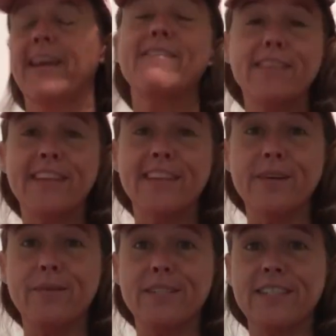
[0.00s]
everything
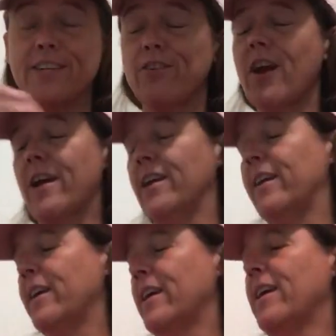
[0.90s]
that I want to stay dry.
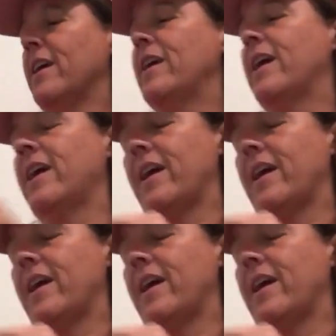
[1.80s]
I